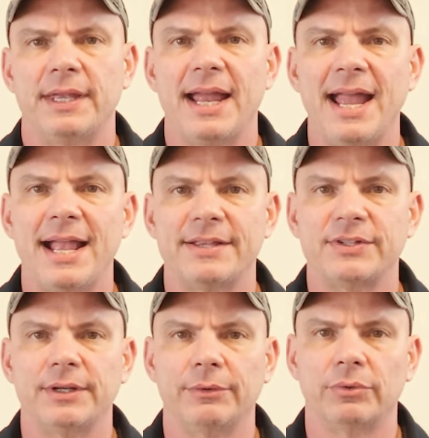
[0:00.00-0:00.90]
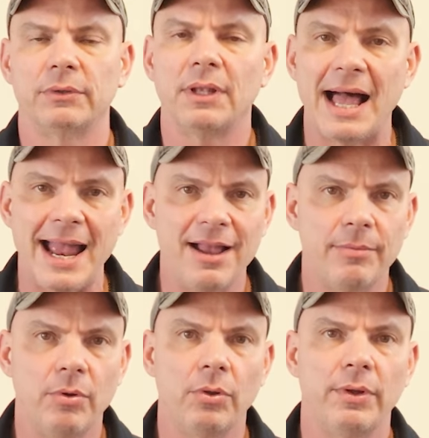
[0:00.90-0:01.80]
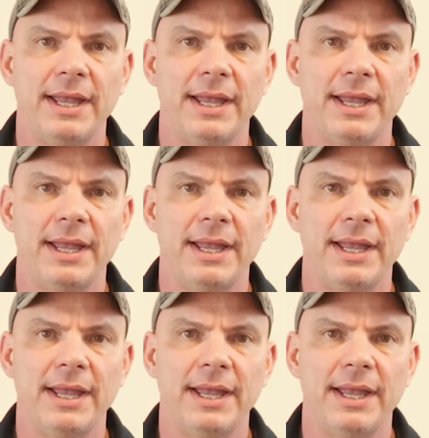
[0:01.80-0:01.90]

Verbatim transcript: that has a reliable